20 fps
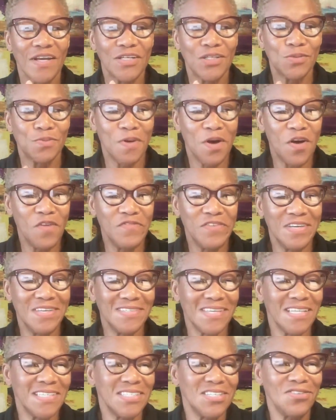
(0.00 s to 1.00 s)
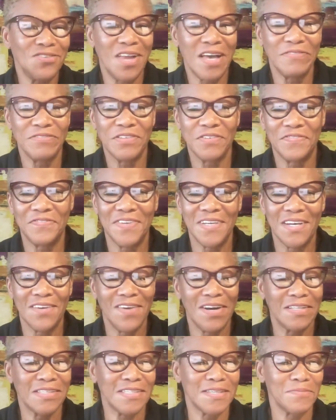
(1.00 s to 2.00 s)
12 years. I still have to figure
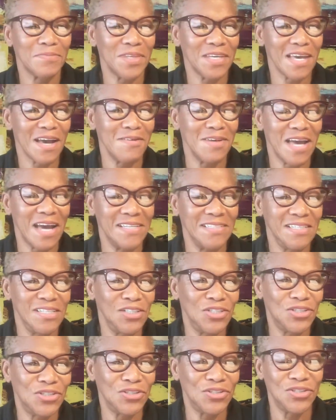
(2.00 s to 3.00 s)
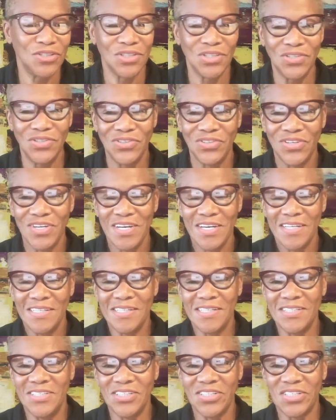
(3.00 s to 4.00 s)
out something I need to do
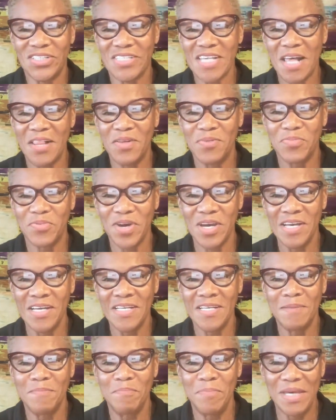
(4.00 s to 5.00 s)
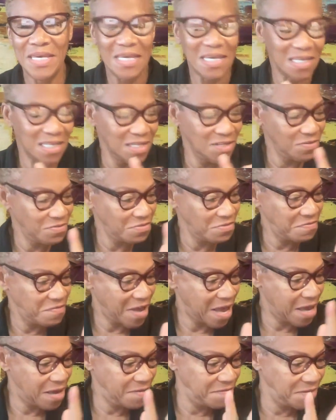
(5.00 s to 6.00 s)
to just celebrate being here for
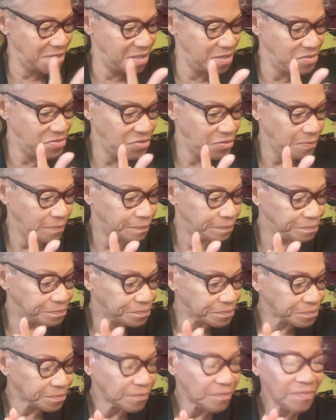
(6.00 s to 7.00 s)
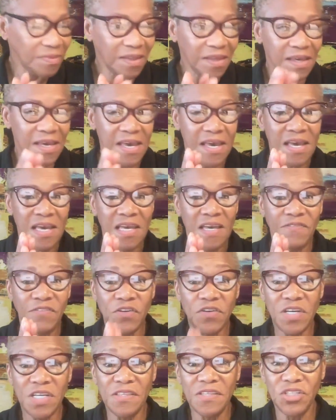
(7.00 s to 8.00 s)
5 years. If
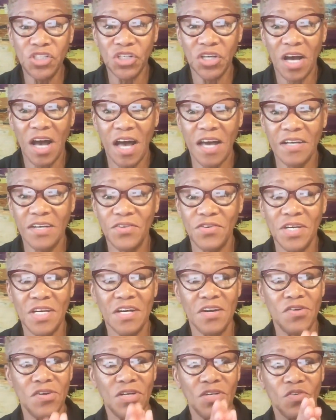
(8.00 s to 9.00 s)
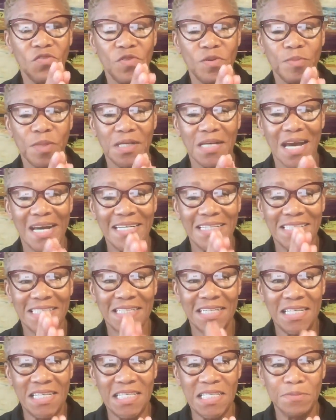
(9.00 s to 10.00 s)
you're in the Chicago area, November
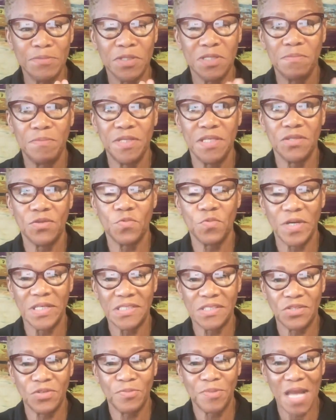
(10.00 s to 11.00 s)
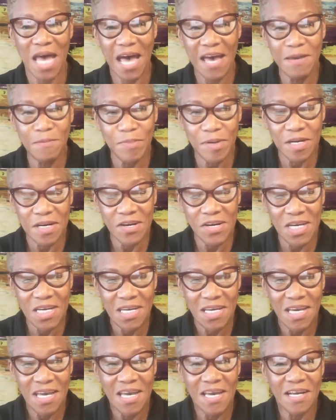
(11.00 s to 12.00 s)
19th, I'm going to be at the West Loop
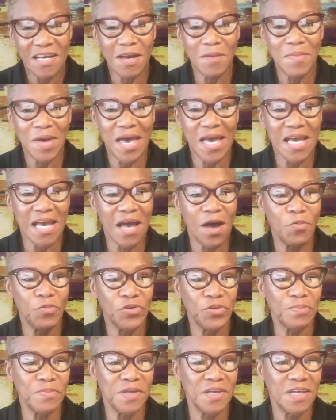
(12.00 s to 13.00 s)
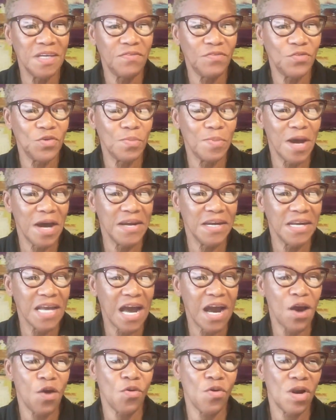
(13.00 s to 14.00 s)
Library. Come hang out with me for about an
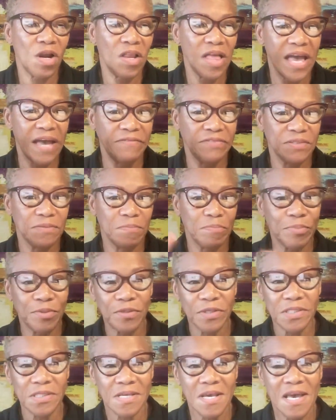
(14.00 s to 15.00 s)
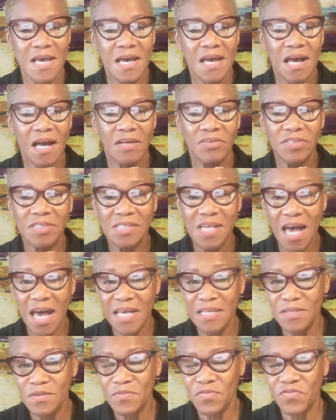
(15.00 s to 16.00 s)
hour. I'll have some books. I'll
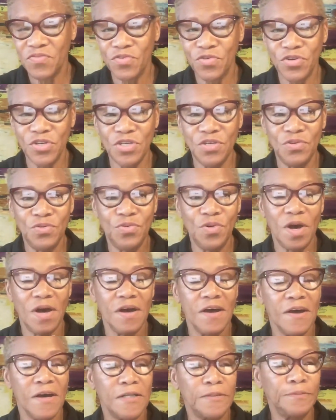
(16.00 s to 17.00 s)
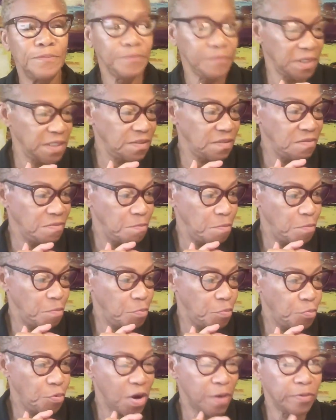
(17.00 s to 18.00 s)
sign them for you and
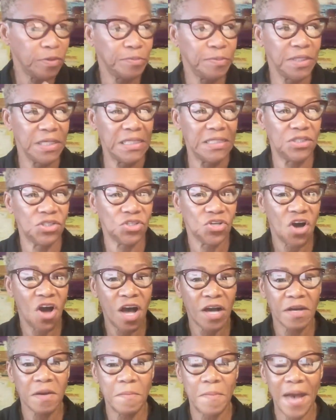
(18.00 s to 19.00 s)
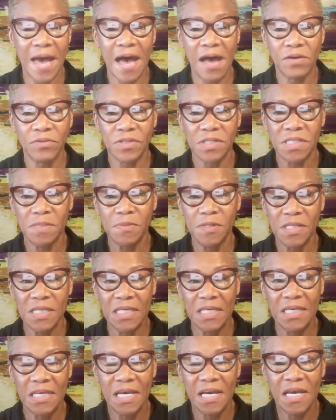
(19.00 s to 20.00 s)
probably talk about some of
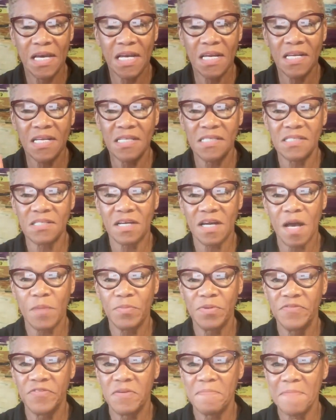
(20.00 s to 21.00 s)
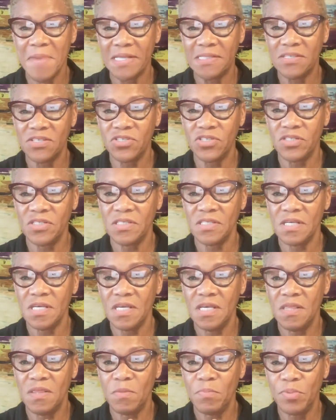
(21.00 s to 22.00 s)
the, at least a couple of the messages
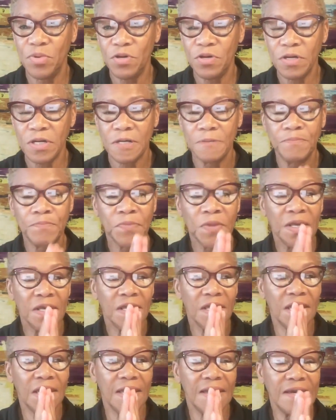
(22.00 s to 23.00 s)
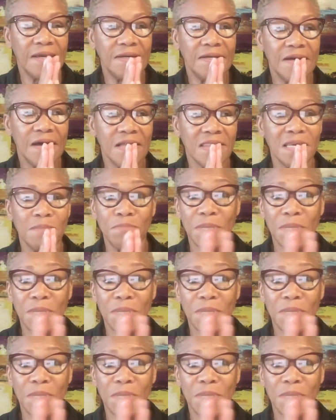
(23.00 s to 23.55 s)
in the book. And they